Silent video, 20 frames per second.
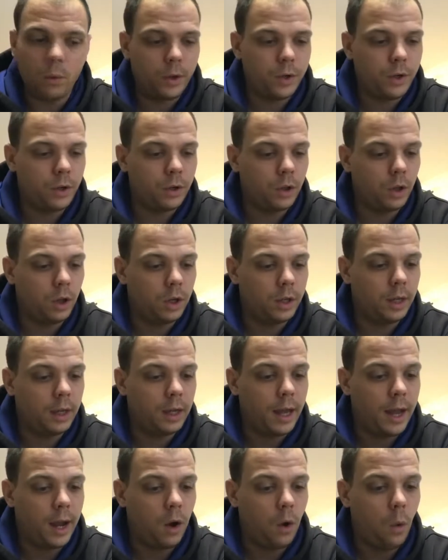when you're
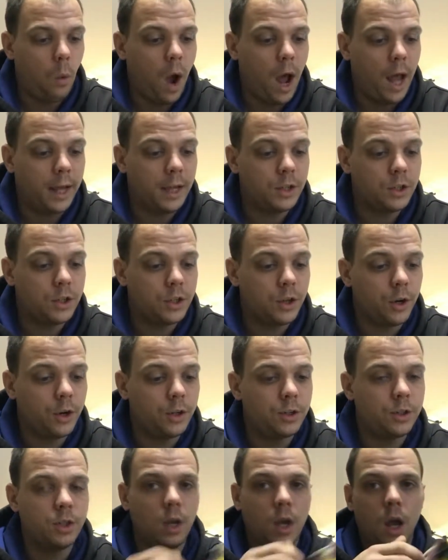looking at Hawaiian
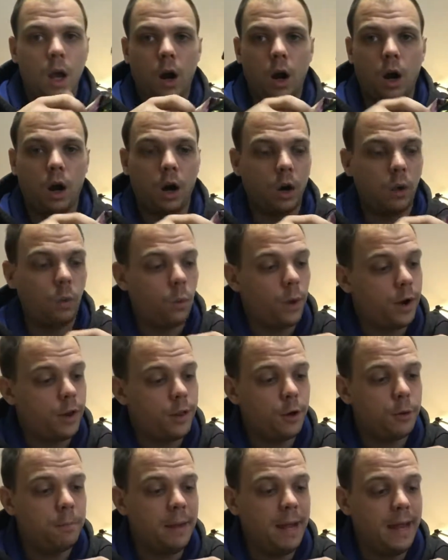shirts are where
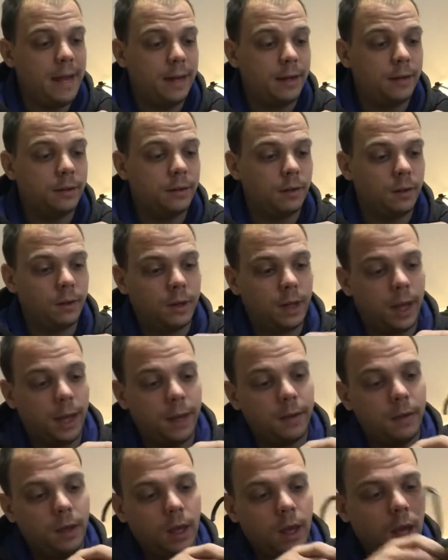they're made,
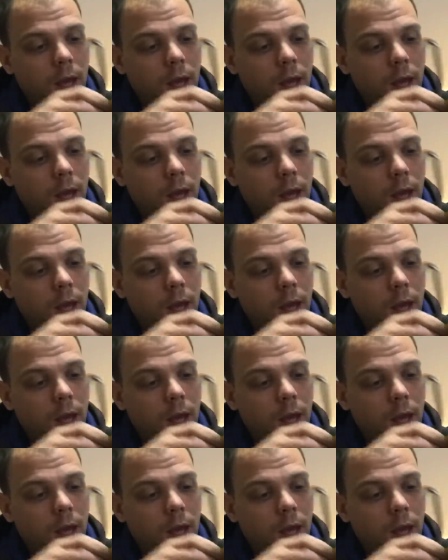okay?